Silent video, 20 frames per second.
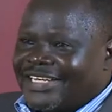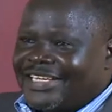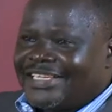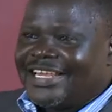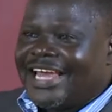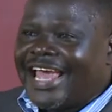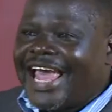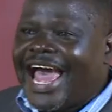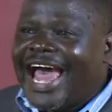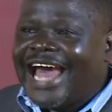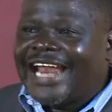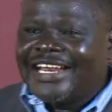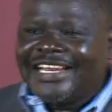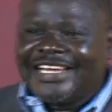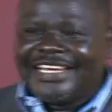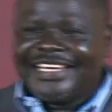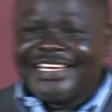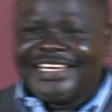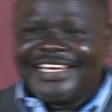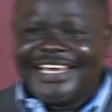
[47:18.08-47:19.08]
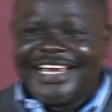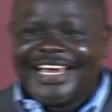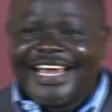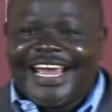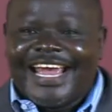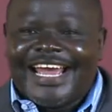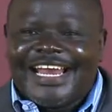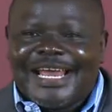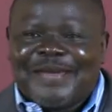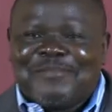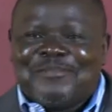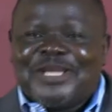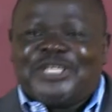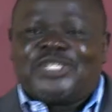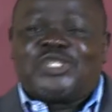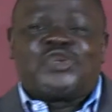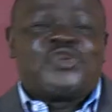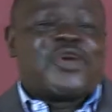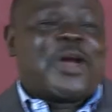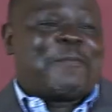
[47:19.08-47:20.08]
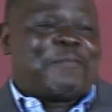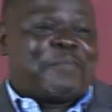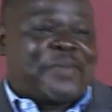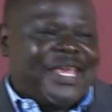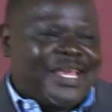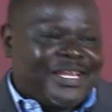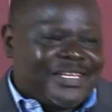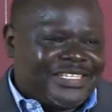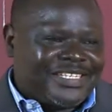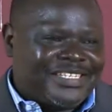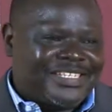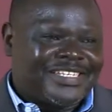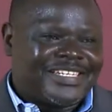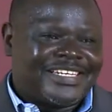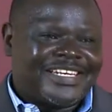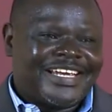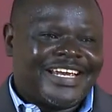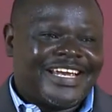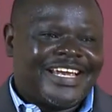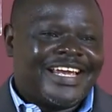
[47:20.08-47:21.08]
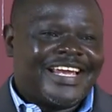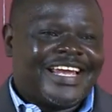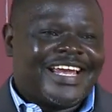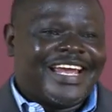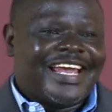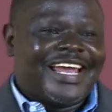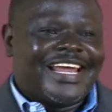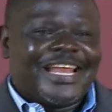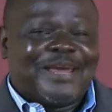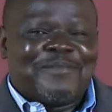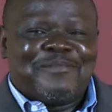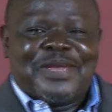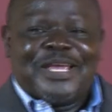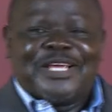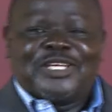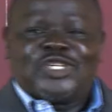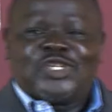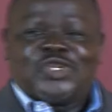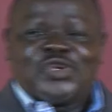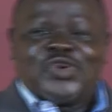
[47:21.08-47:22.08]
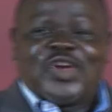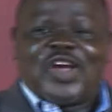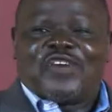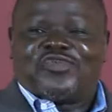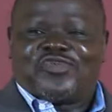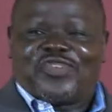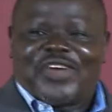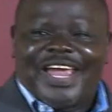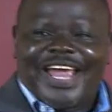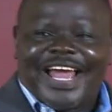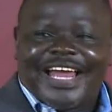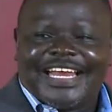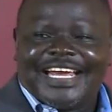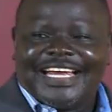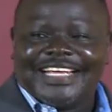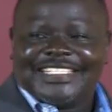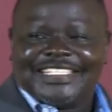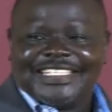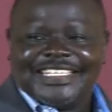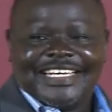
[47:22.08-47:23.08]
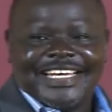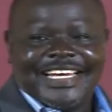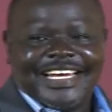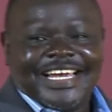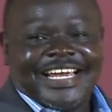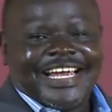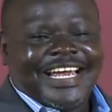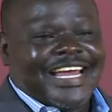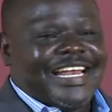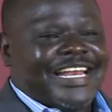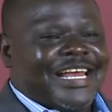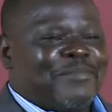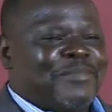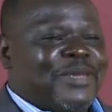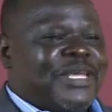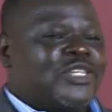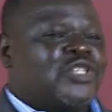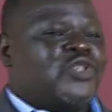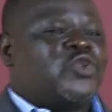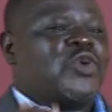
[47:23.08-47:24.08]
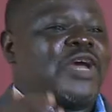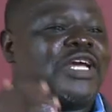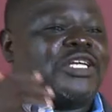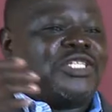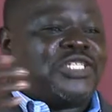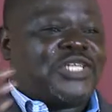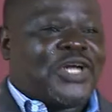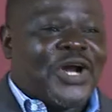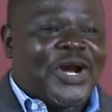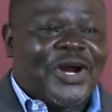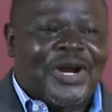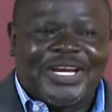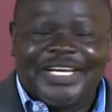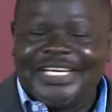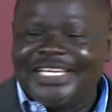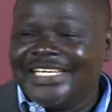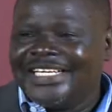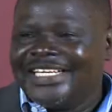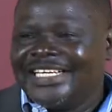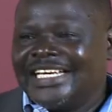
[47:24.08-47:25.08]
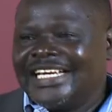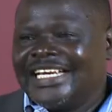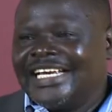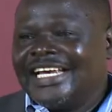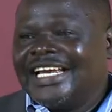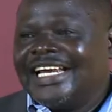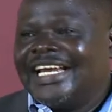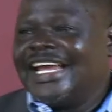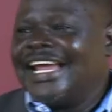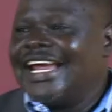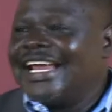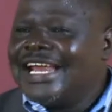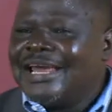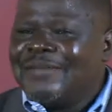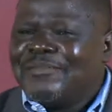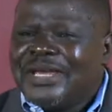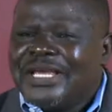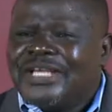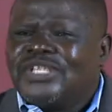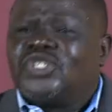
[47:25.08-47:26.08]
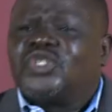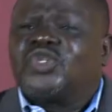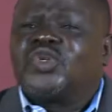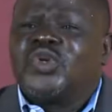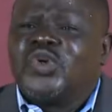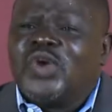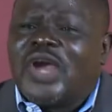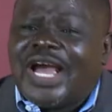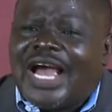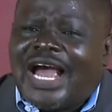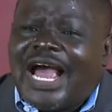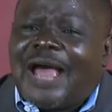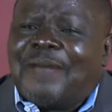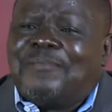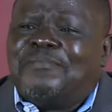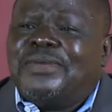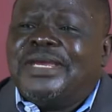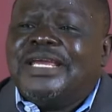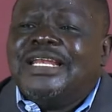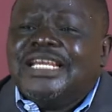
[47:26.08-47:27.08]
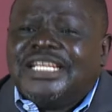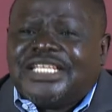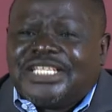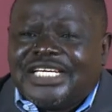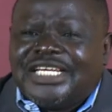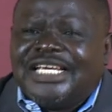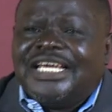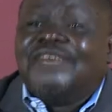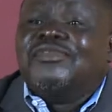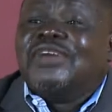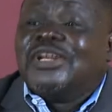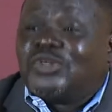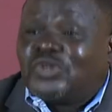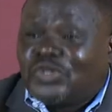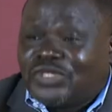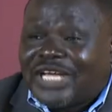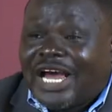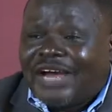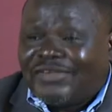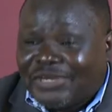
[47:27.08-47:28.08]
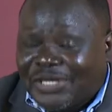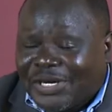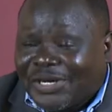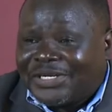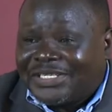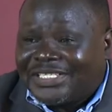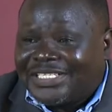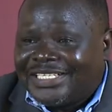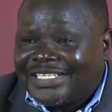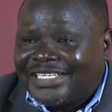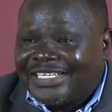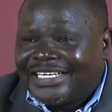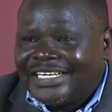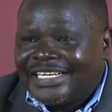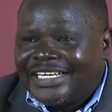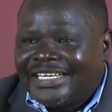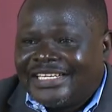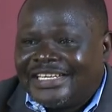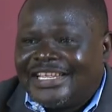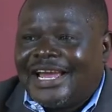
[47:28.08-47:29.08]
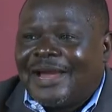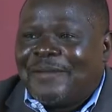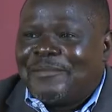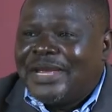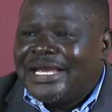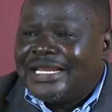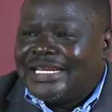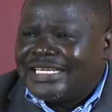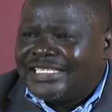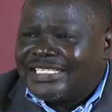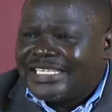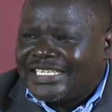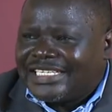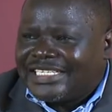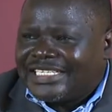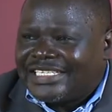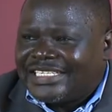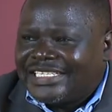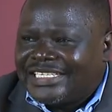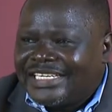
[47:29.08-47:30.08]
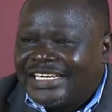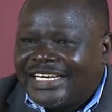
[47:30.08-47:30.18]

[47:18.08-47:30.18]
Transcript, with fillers: They are enemies to your peace, enemies to your fairness, enemies to your joy, enemies to your ability even to serve God. They are many, isn't it?